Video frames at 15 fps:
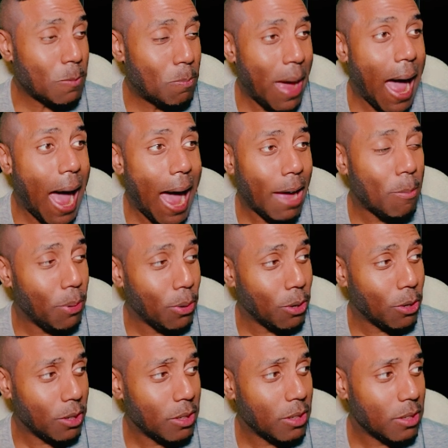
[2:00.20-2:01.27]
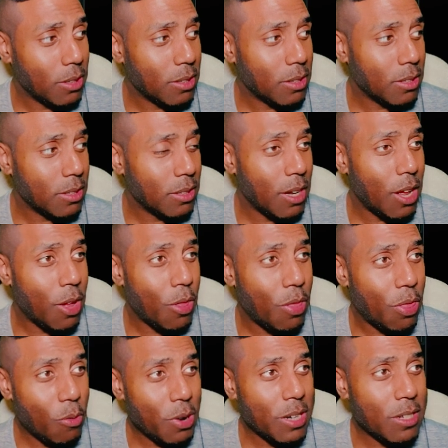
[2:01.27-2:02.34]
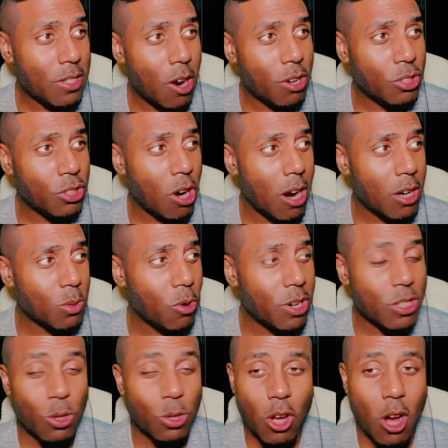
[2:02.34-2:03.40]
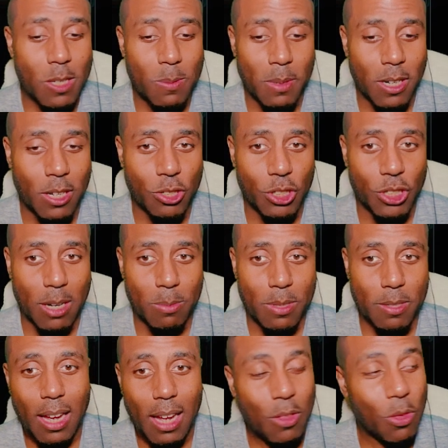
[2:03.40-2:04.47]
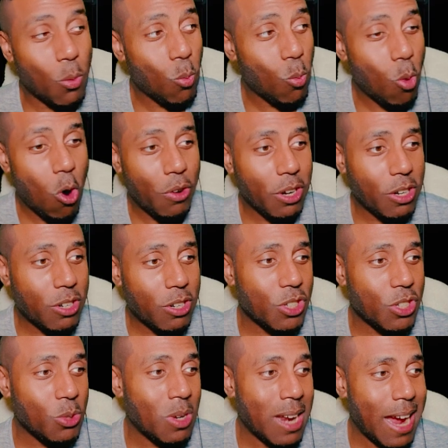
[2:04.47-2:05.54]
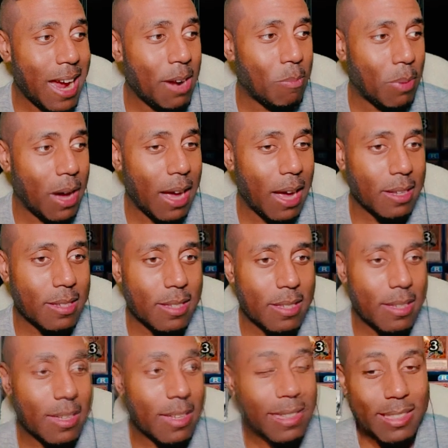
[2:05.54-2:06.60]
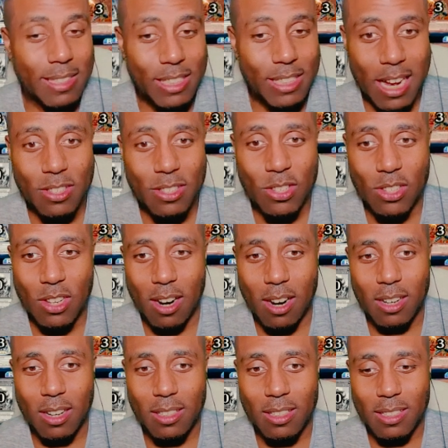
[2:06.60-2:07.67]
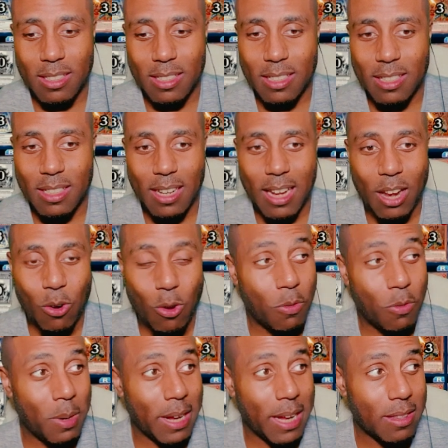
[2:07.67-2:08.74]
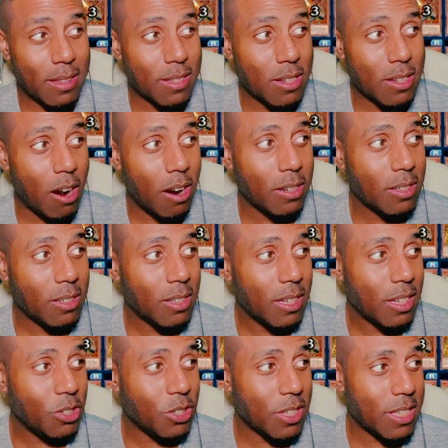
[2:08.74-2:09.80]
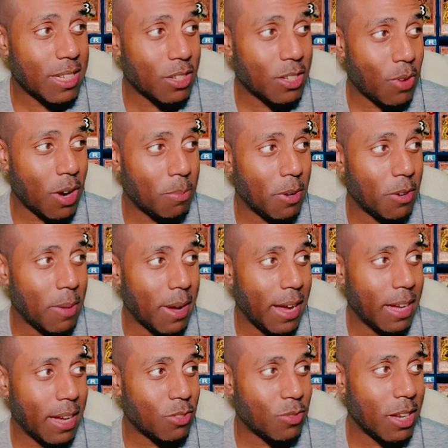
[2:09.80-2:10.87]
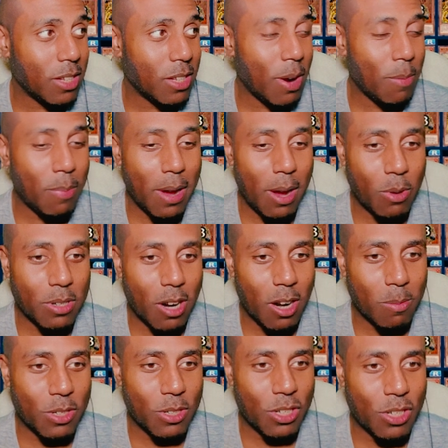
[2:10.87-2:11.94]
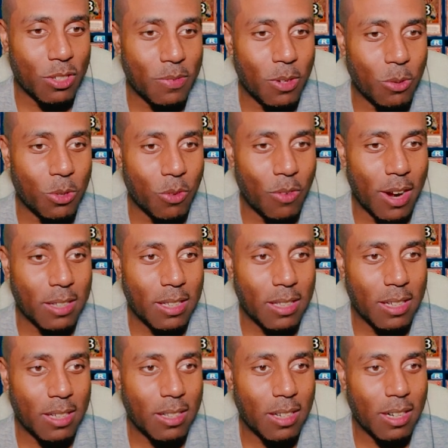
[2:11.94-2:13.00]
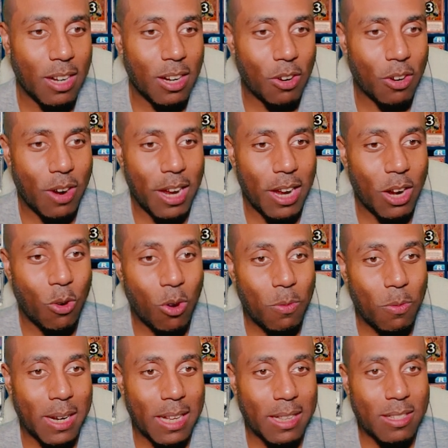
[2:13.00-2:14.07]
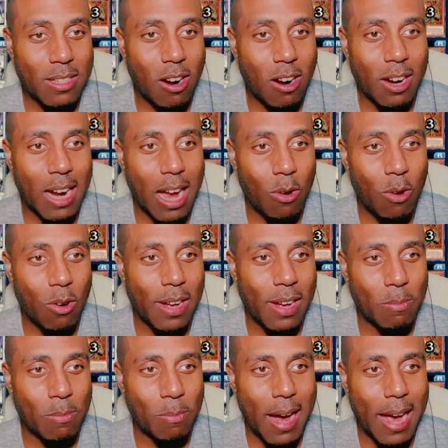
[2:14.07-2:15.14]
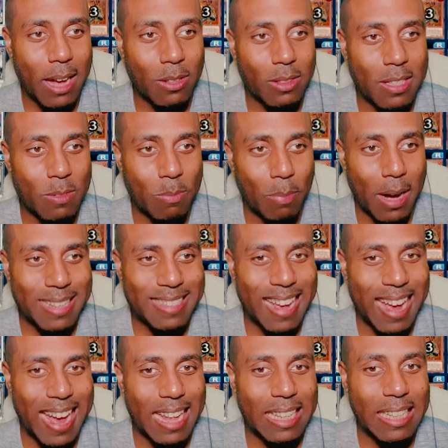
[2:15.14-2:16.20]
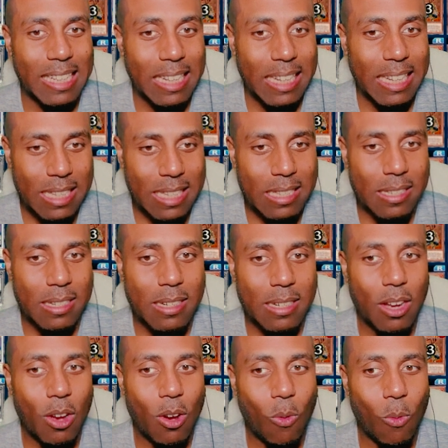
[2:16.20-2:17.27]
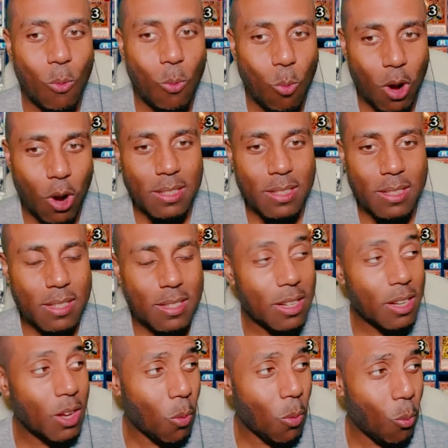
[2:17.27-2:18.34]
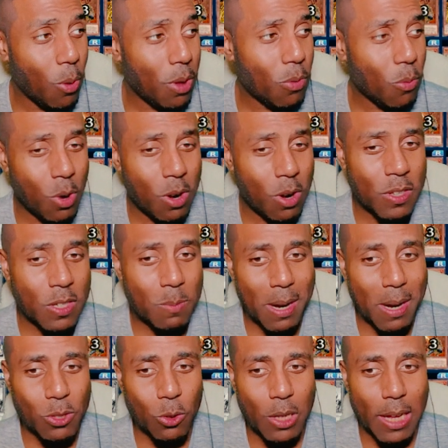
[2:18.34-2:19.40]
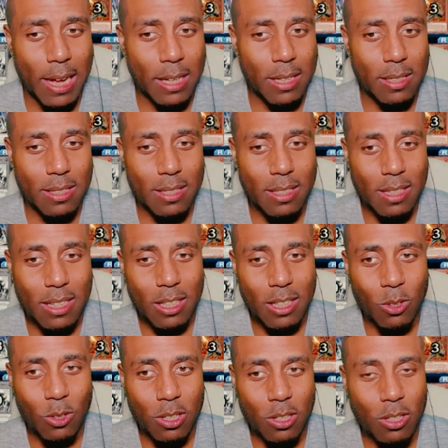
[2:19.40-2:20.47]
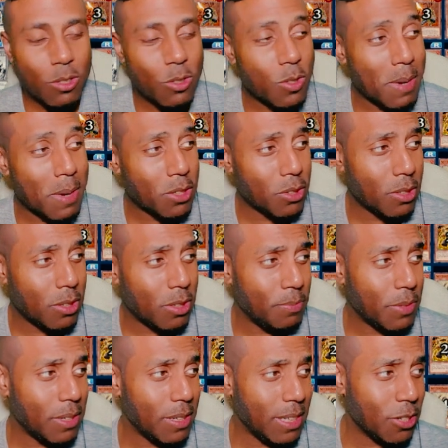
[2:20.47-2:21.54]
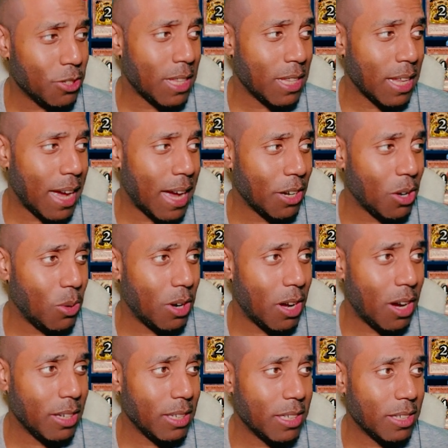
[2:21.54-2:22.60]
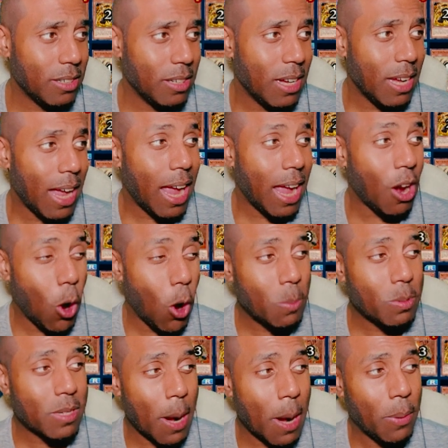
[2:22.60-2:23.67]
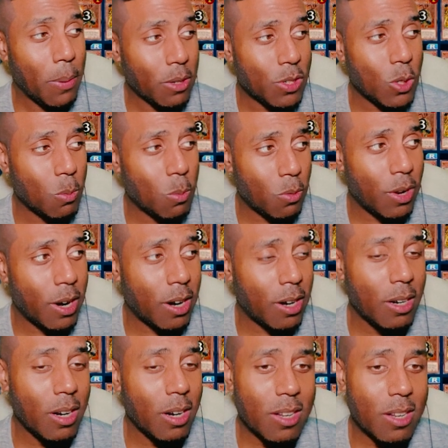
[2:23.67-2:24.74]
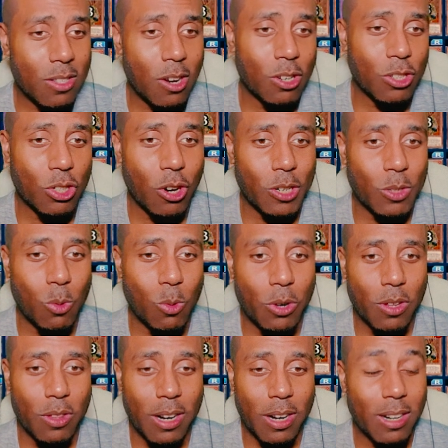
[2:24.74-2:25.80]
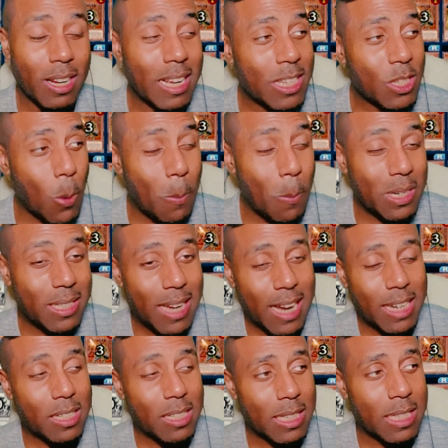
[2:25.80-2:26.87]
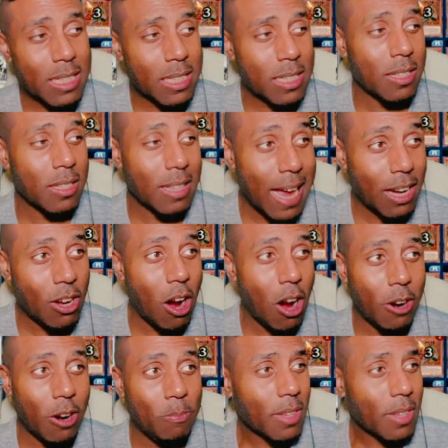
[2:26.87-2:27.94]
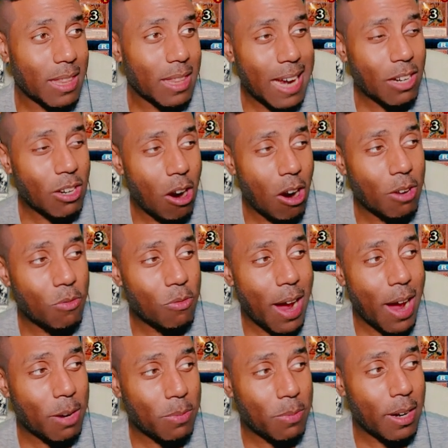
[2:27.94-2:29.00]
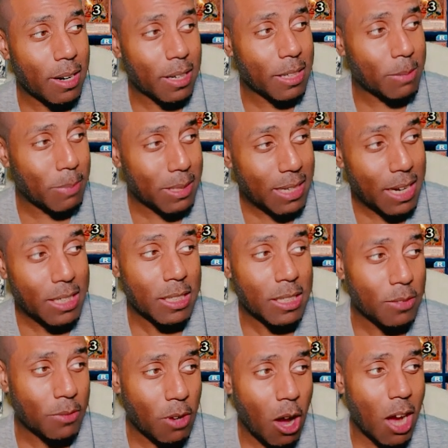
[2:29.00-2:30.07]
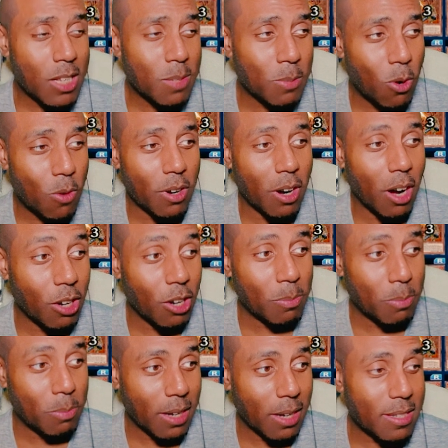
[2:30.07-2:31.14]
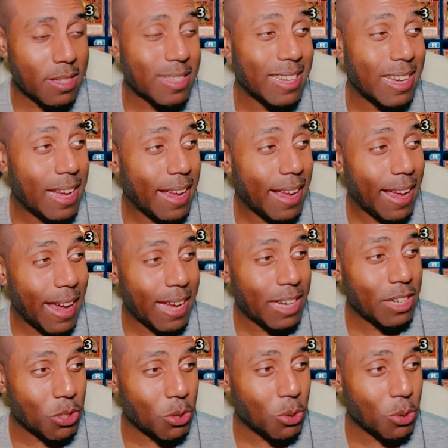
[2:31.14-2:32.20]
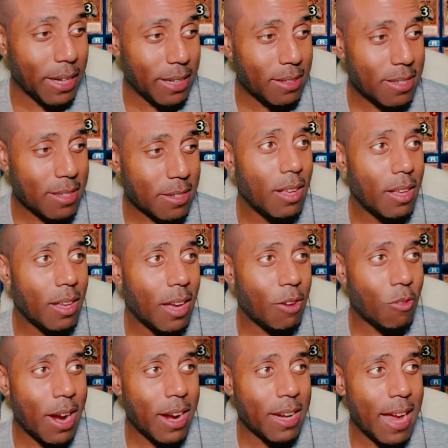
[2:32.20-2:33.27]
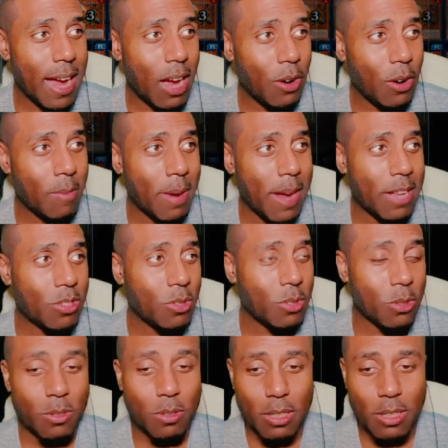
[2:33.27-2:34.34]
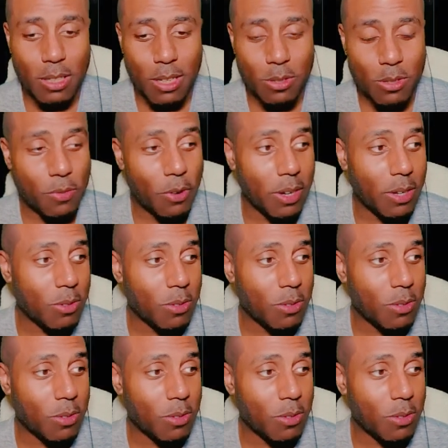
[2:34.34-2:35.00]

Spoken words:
pack pull, 3 Stardust Charge Warriors only cost me 100 gems. In the Warriors Unite box, chances are, in order for me to get this card, you can see it's right above my head. It's right by where Dark Magician's floating around there. Right? In order for me to get this card, I would have had to buy out this box at least once with one of the special, like, little special deals that they got going on here, in hopes that I pull a super rare Stardust Charge Warrior there. So potentially that card right up there could potentially have cost me over $100 in Duel Links. And right now in Master Duel, it's free. It was